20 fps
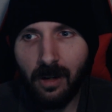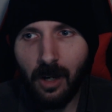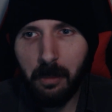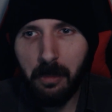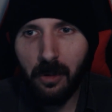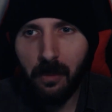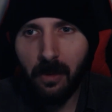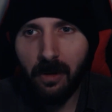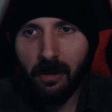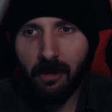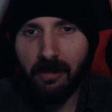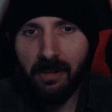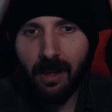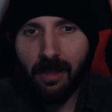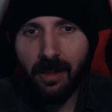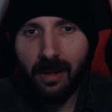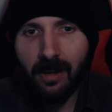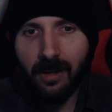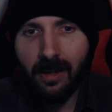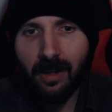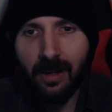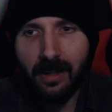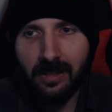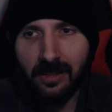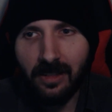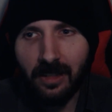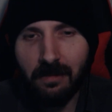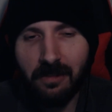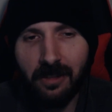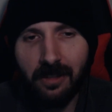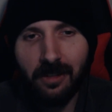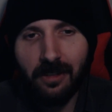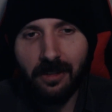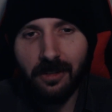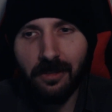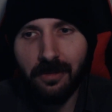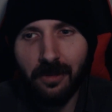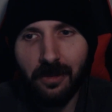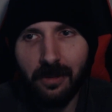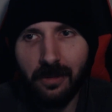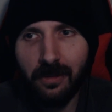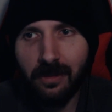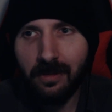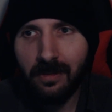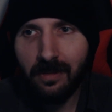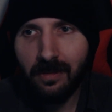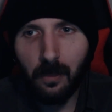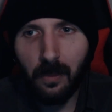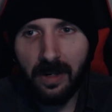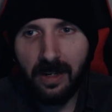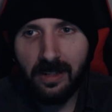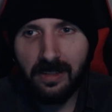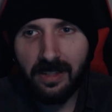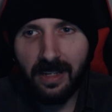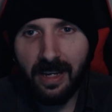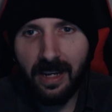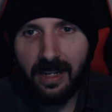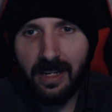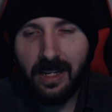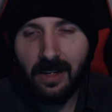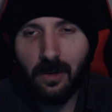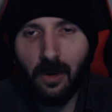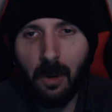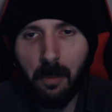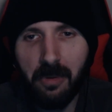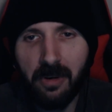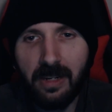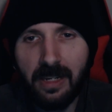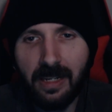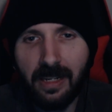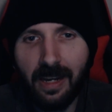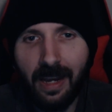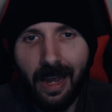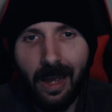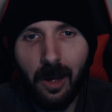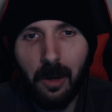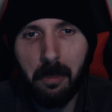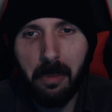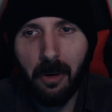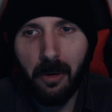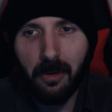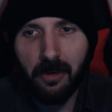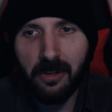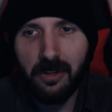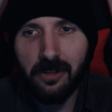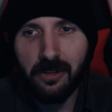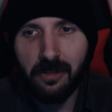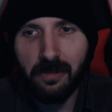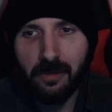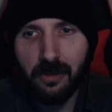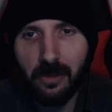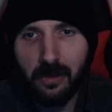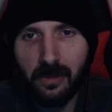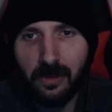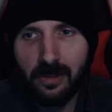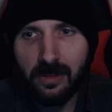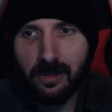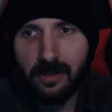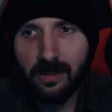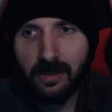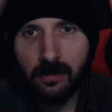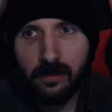How about one of the other guys gives an interview? And why does any company care about interviews?